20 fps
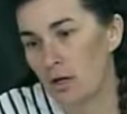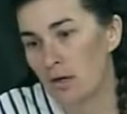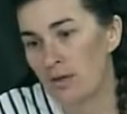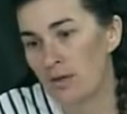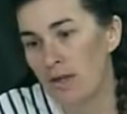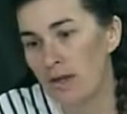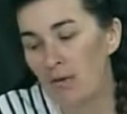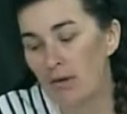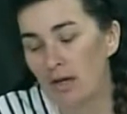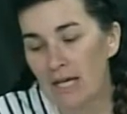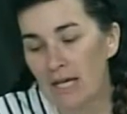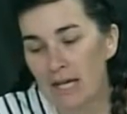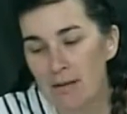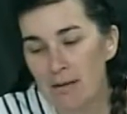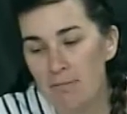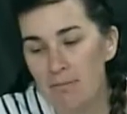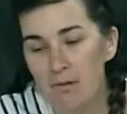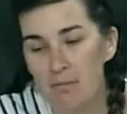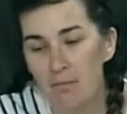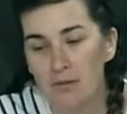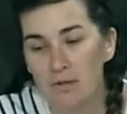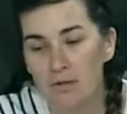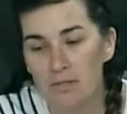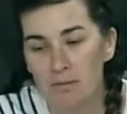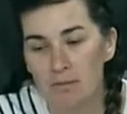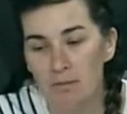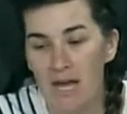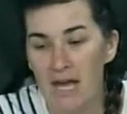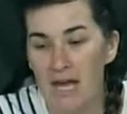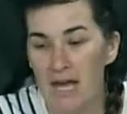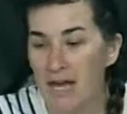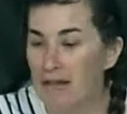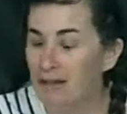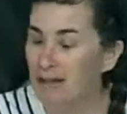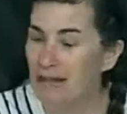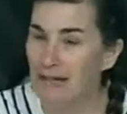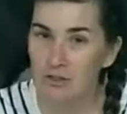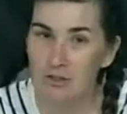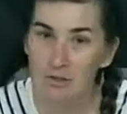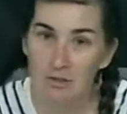they were getting people to pay
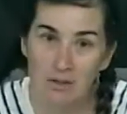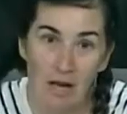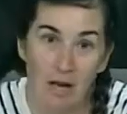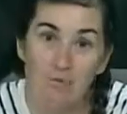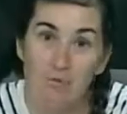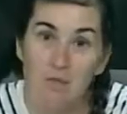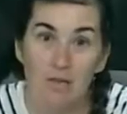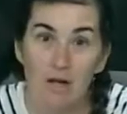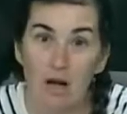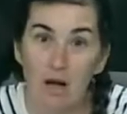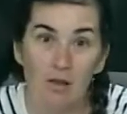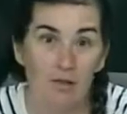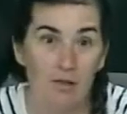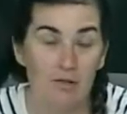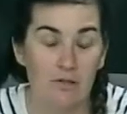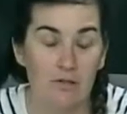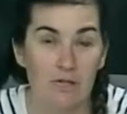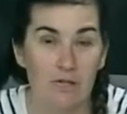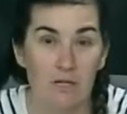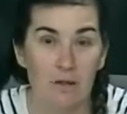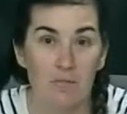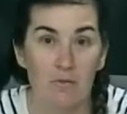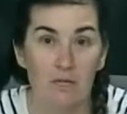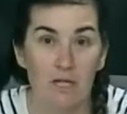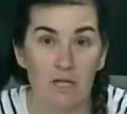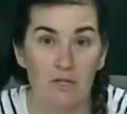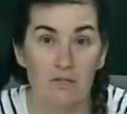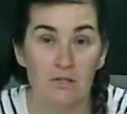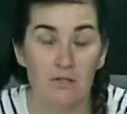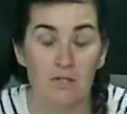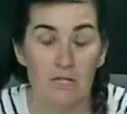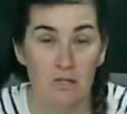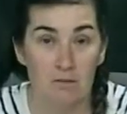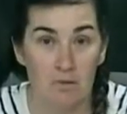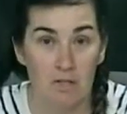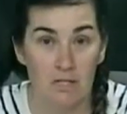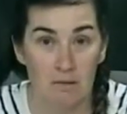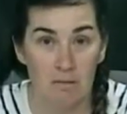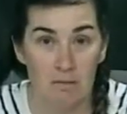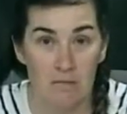like $2,000 or something to
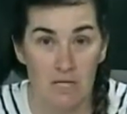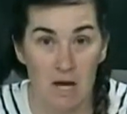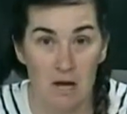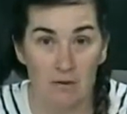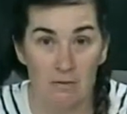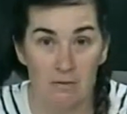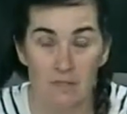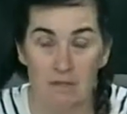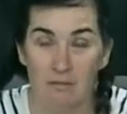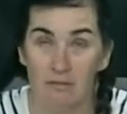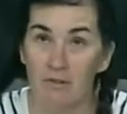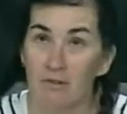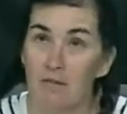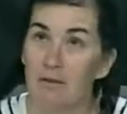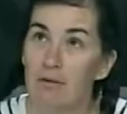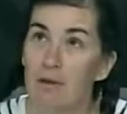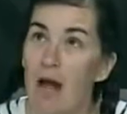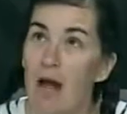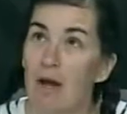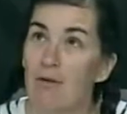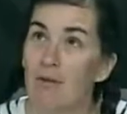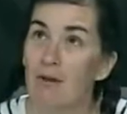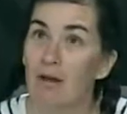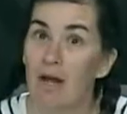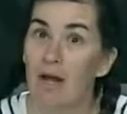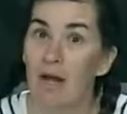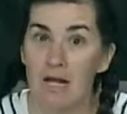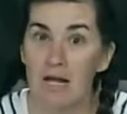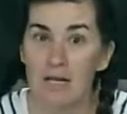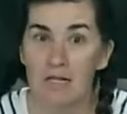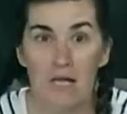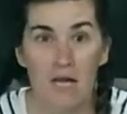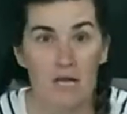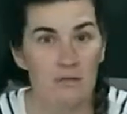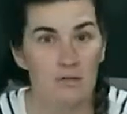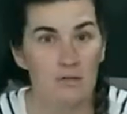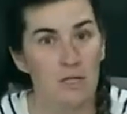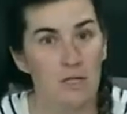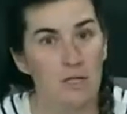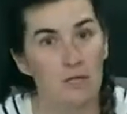sequence themselves, to figure out their
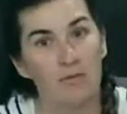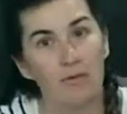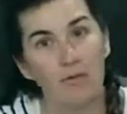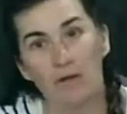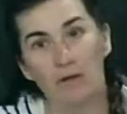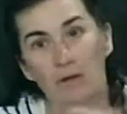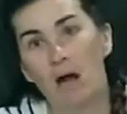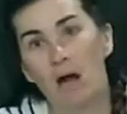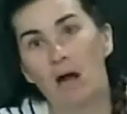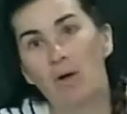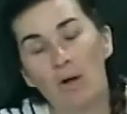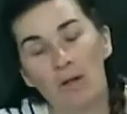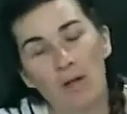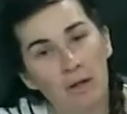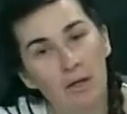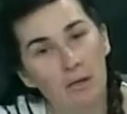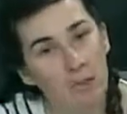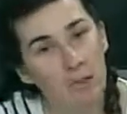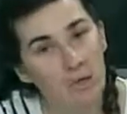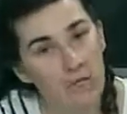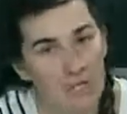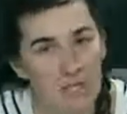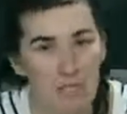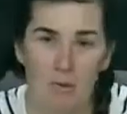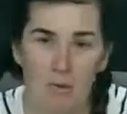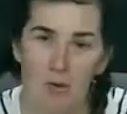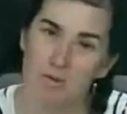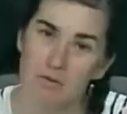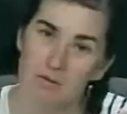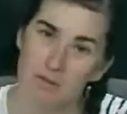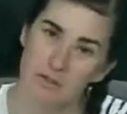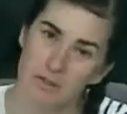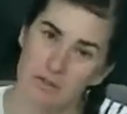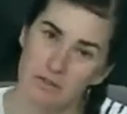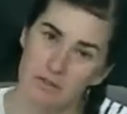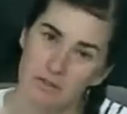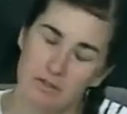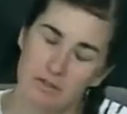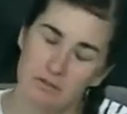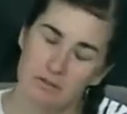ancestry, to figure out what they're predisposed
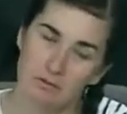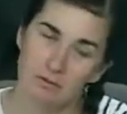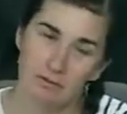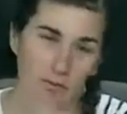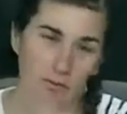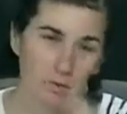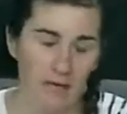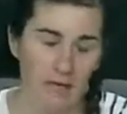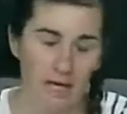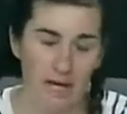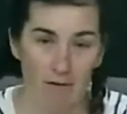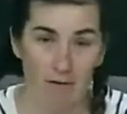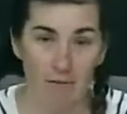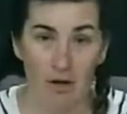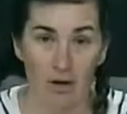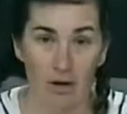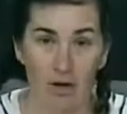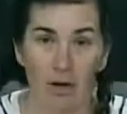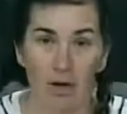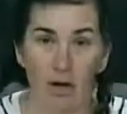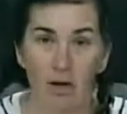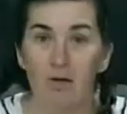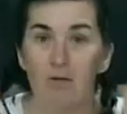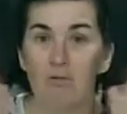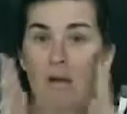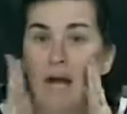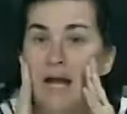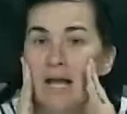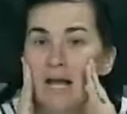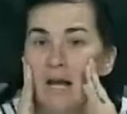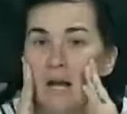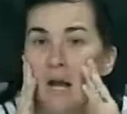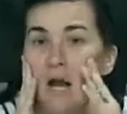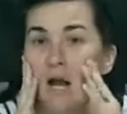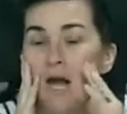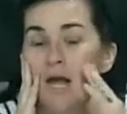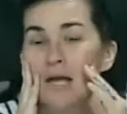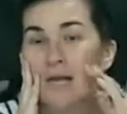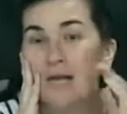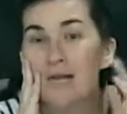to whatever, right?
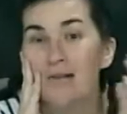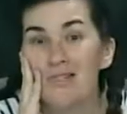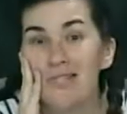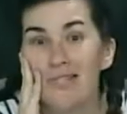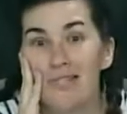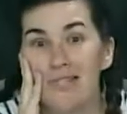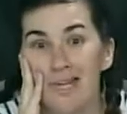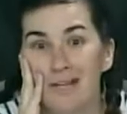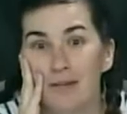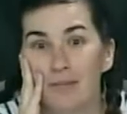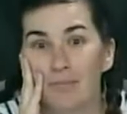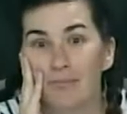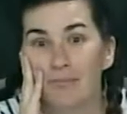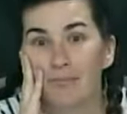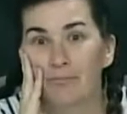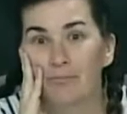Here's the thing.